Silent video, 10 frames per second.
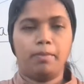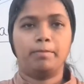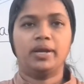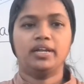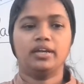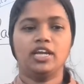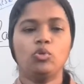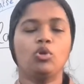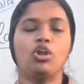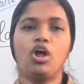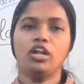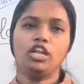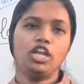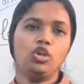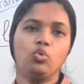but it will not
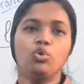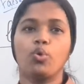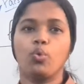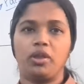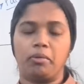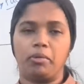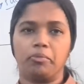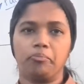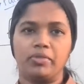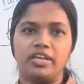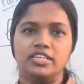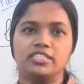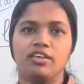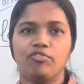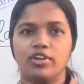lead to true labor.
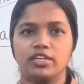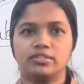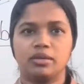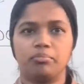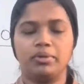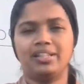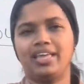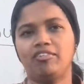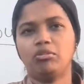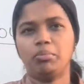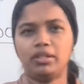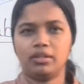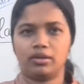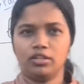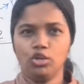Say for example,
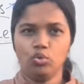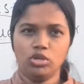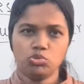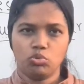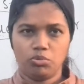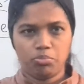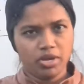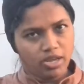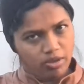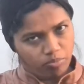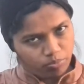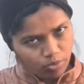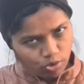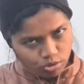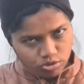the uterus will be
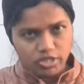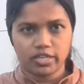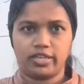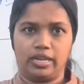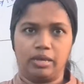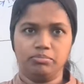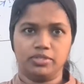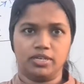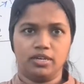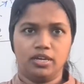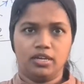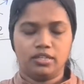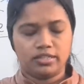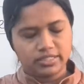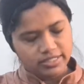producing cramps
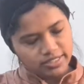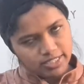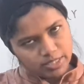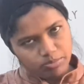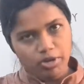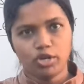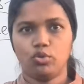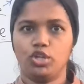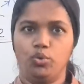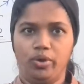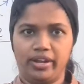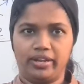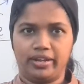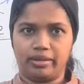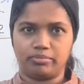just similar to the uterine
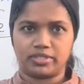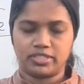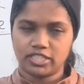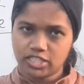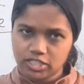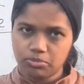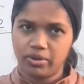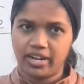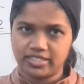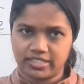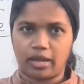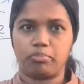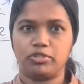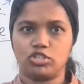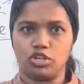cramps, just similar as it
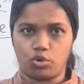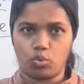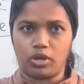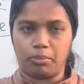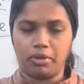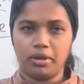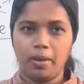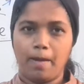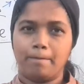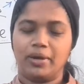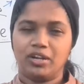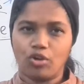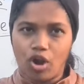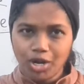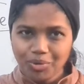happens in true labor, but
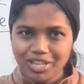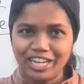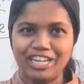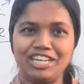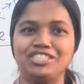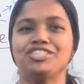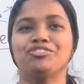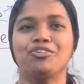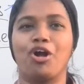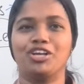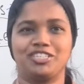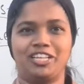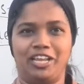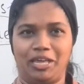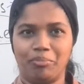not with the intention to cause the
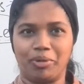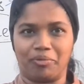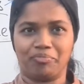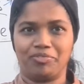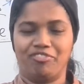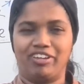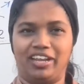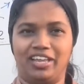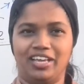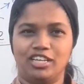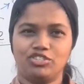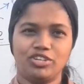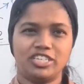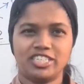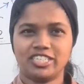labor. Fine. So it
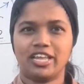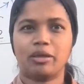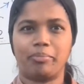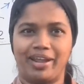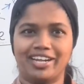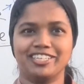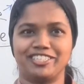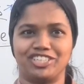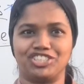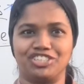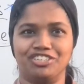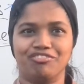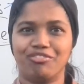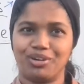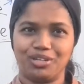is just like a practice session
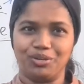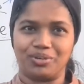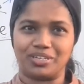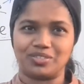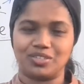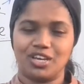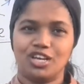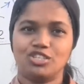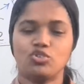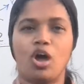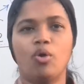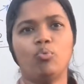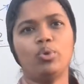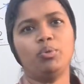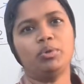for the uterus. So how
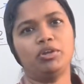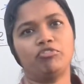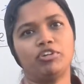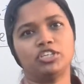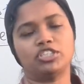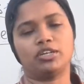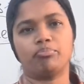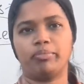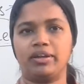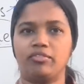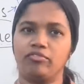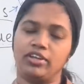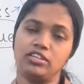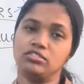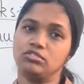will we differentiate? But
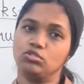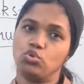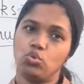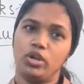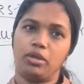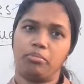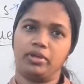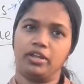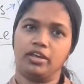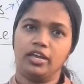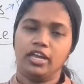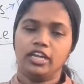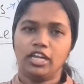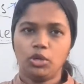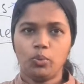whereas true labor,
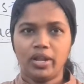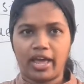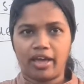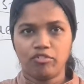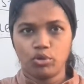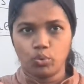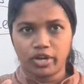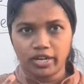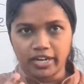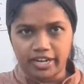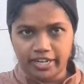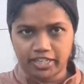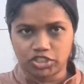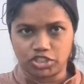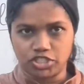it will have uterine
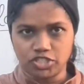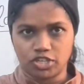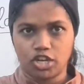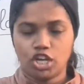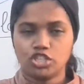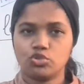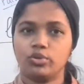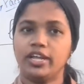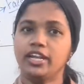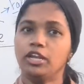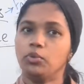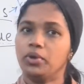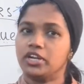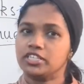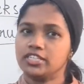contractions, so that it
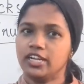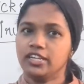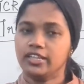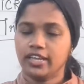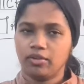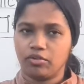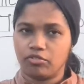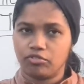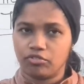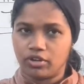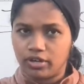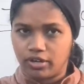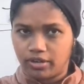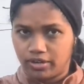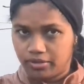will result in
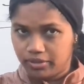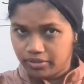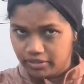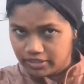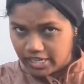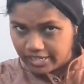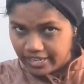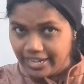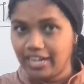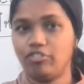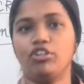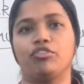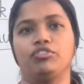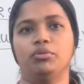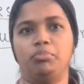the delivery
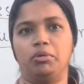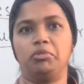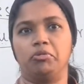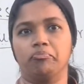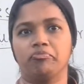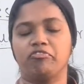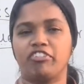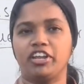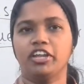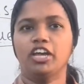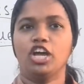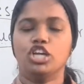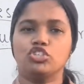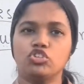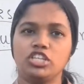of the baby. Fine.
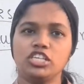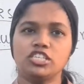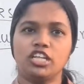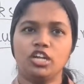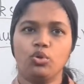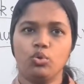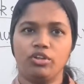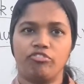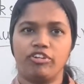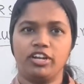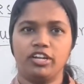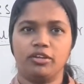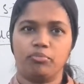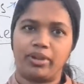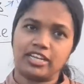So these are the two different
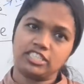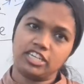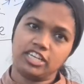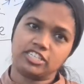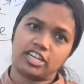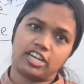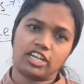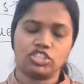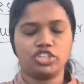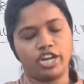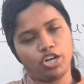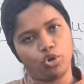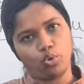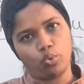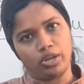Braxton Hicks contraction and
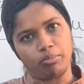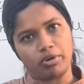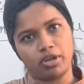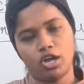true labor.